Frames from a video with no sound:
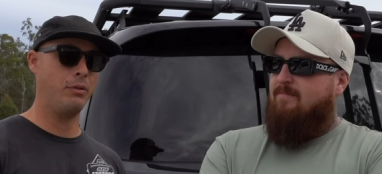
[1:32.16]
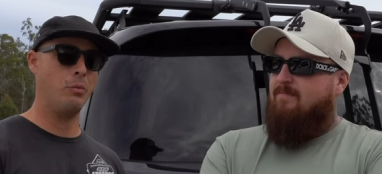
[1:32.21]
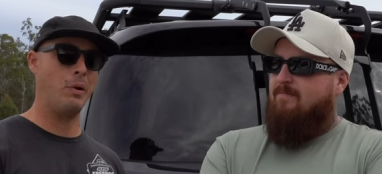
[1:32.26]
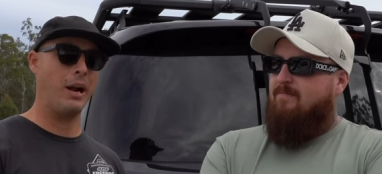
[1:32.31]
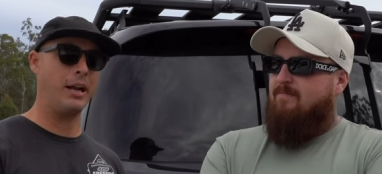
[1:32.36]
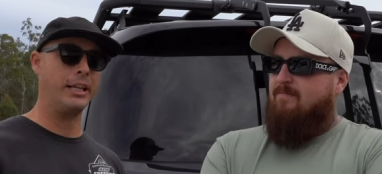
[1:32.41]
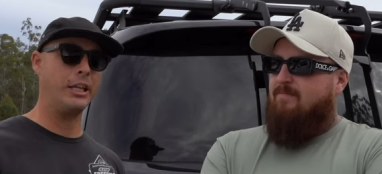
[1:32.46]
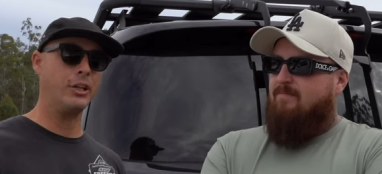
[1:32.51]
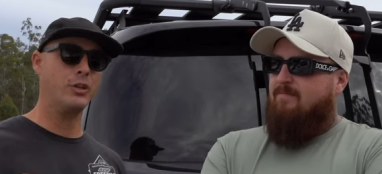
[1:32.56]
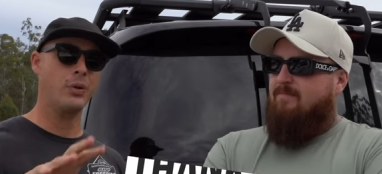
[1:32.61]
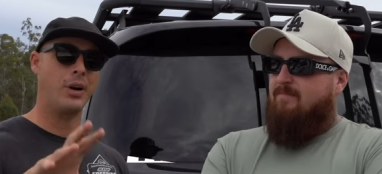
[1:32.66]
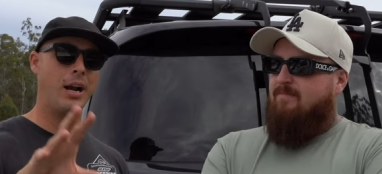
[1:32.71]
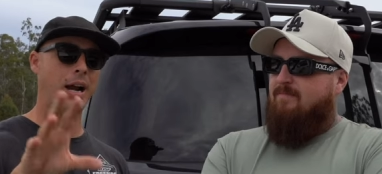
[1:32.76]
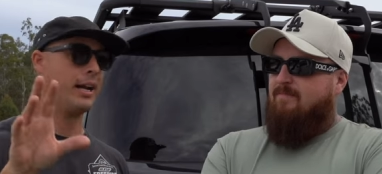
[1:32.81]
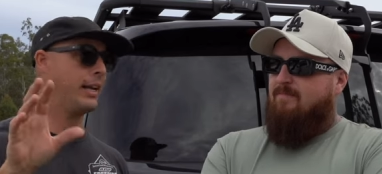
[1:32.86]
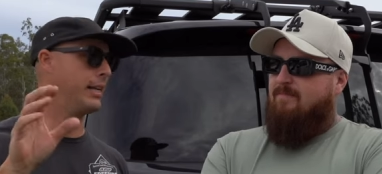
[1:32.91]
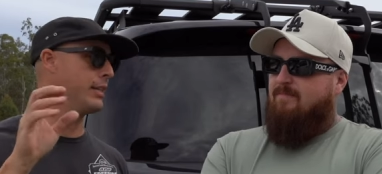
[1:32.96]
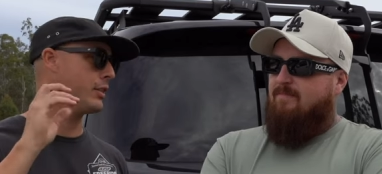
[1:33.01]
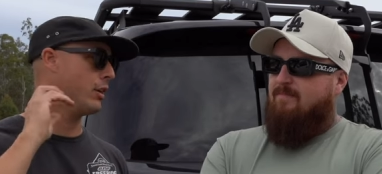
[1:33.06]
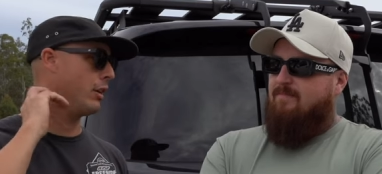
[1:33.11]
Speaker 1: rally
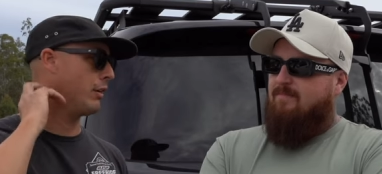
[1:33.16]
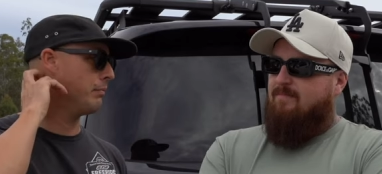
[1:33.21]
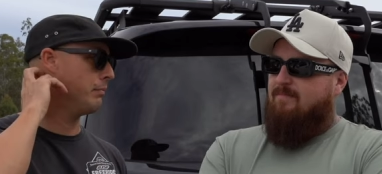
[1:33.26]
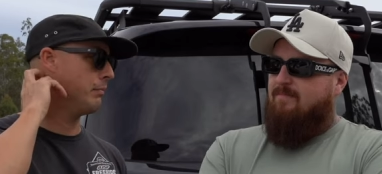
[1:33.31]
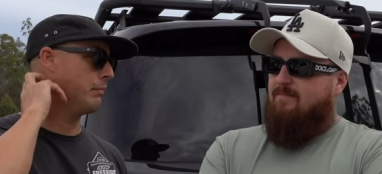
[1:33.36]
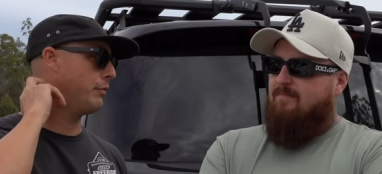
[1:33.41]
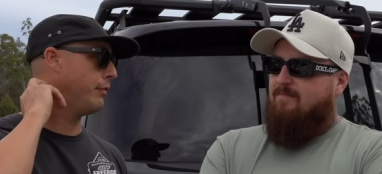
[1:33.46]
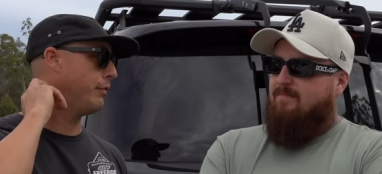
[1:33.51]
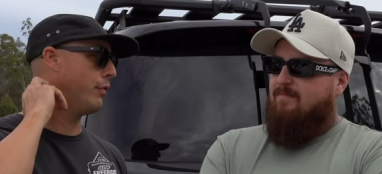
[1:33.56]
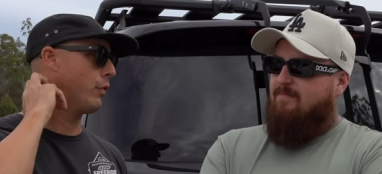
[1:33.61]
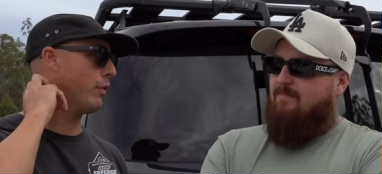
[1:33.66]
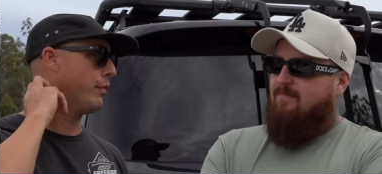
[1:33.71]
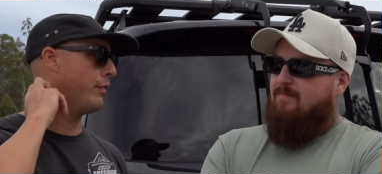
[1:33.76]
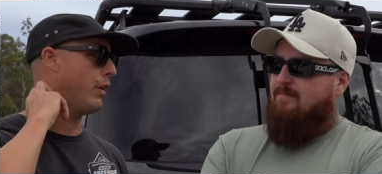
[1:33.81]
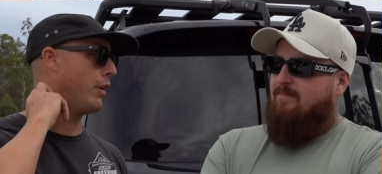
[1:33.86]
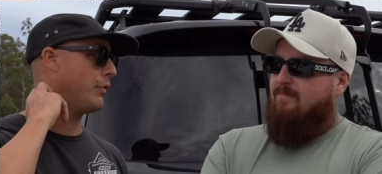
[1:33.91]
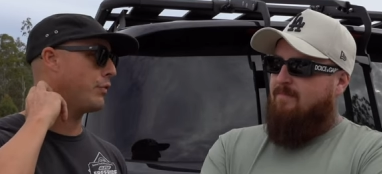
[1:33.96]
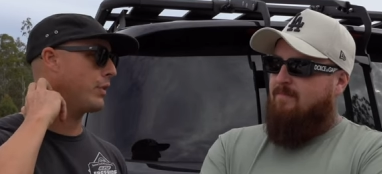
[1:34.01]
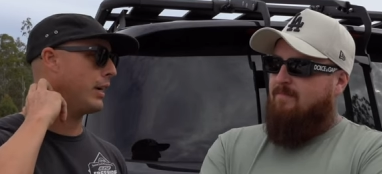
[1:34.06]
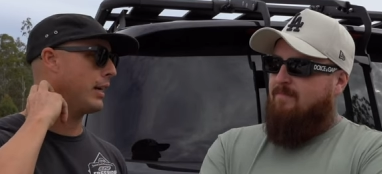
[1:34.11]
track. He's got 4 or
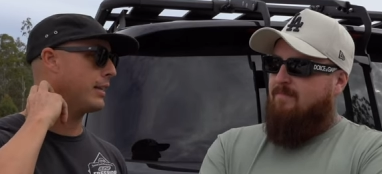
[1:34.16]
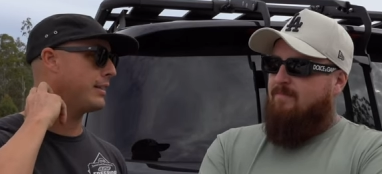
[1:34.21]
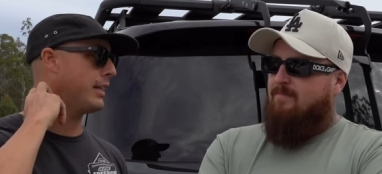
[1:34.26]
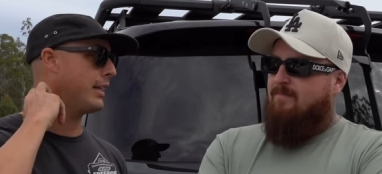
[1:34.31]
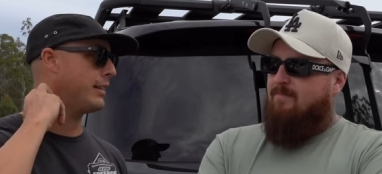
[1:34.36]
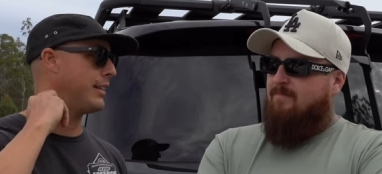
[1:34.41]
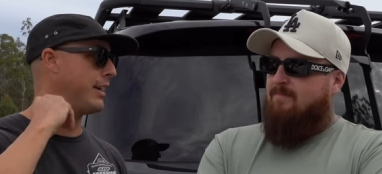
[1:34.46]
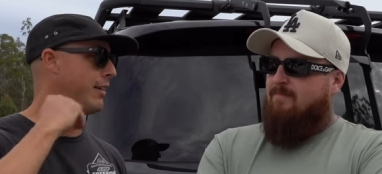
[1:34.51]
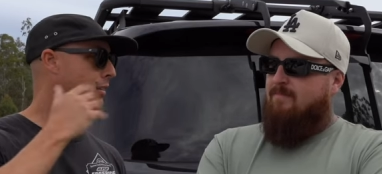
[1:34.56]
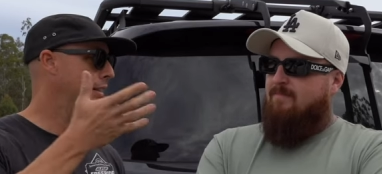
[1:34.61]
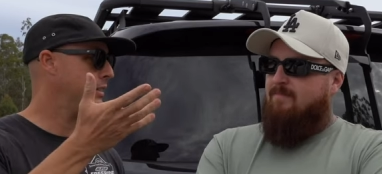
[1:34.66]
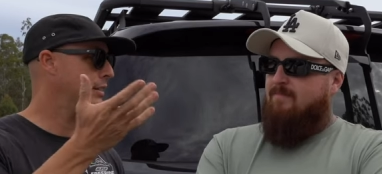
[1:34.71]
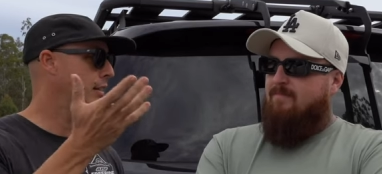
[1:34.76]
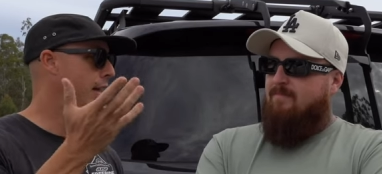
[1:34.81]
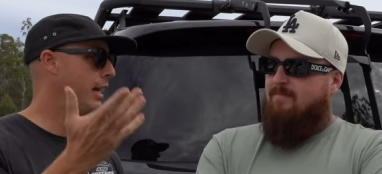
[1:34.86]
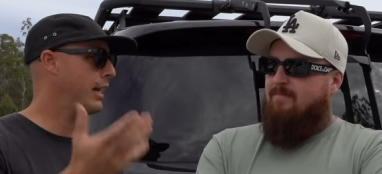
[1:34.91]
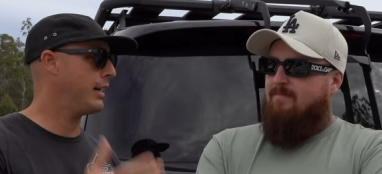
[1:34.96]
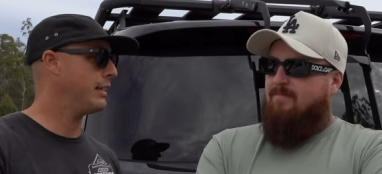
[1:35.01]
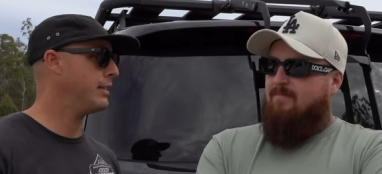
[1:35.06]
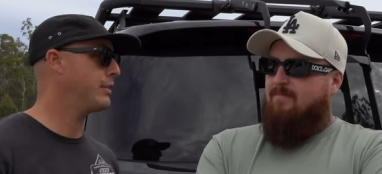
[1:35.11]
5 tracks out there, and he's
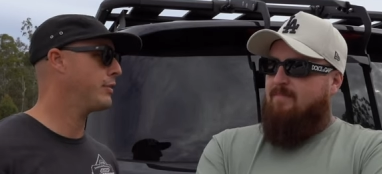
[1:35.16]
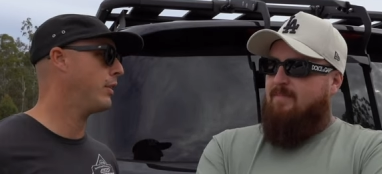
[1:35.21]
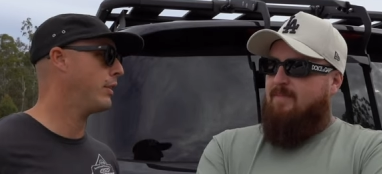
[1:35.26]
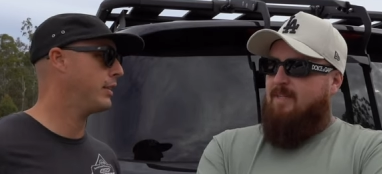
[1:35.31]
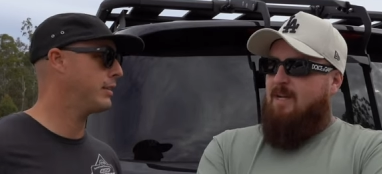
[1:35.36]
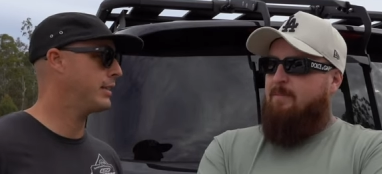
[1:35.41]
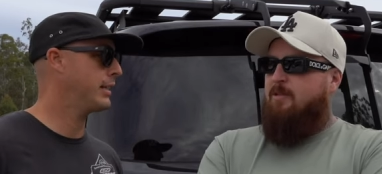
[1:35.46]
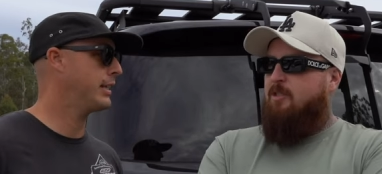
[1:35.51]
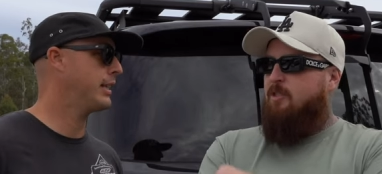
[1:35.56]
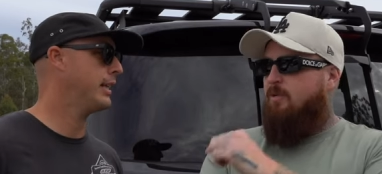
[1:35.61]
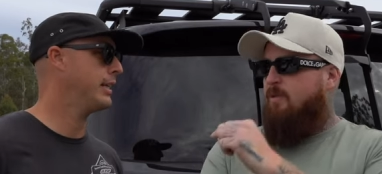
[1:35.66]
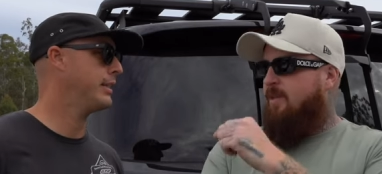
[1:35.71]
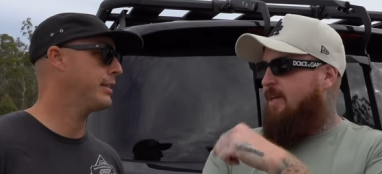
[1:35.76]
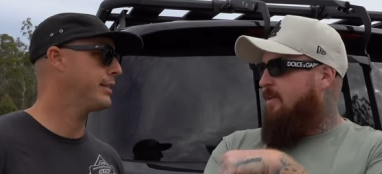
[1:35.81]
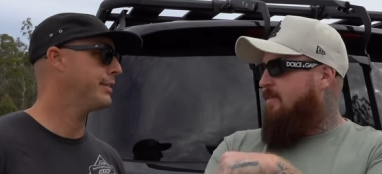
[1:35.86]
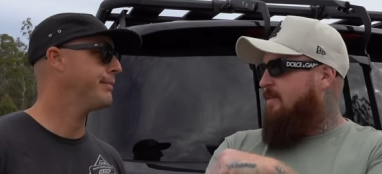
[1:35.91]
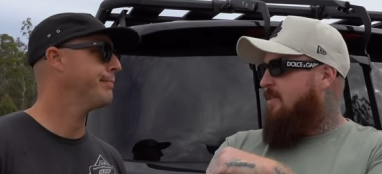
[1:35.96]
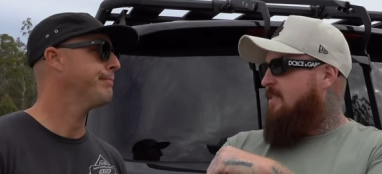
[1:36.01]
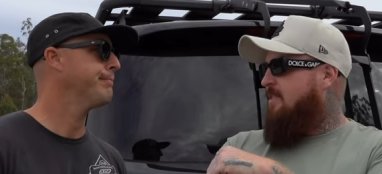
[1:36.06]
throwing us. And we're doing that on the